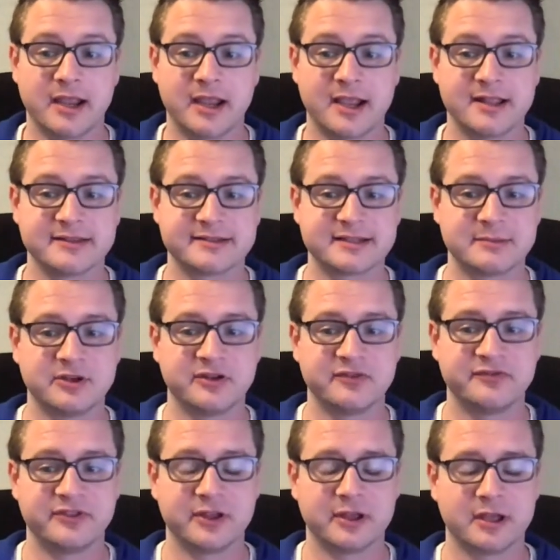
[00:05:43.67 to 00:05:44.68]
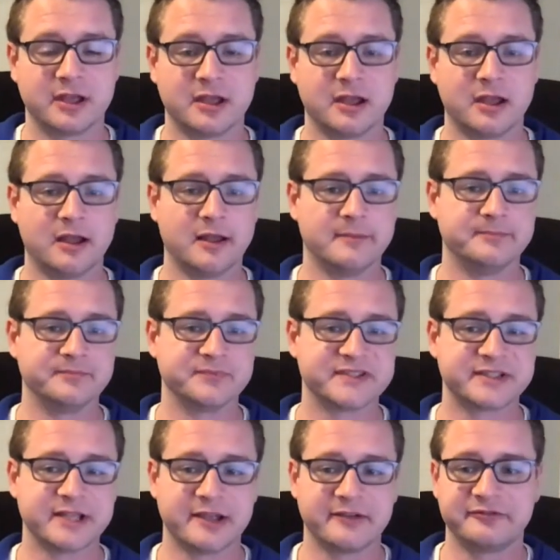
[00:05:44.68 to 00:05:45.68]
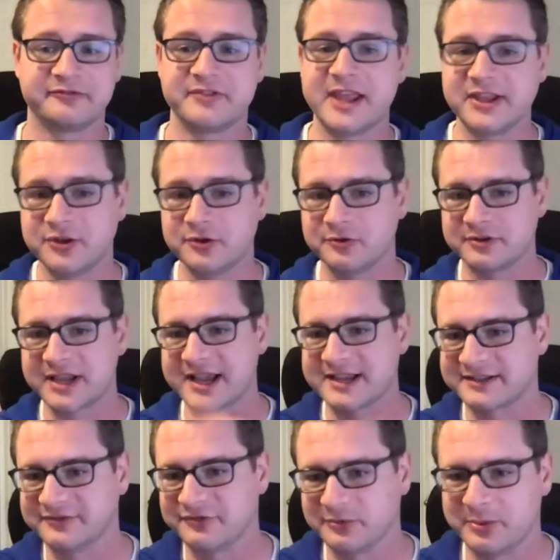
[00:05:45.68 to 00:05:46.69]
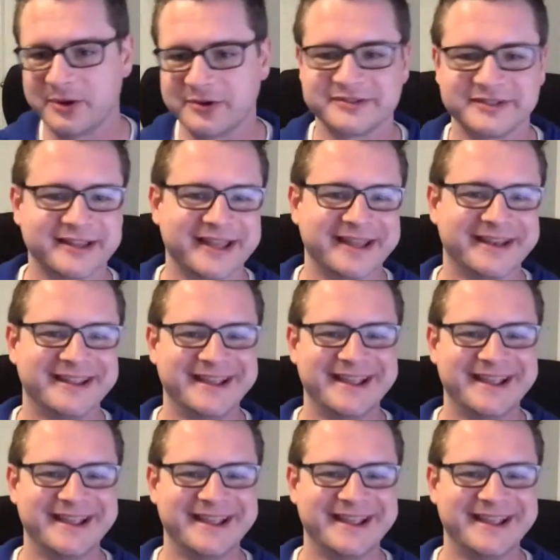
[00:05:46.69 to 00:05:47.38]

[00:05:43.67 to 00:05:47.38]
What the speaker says: and some of the stuff. Thank you, Cassie, for posting that.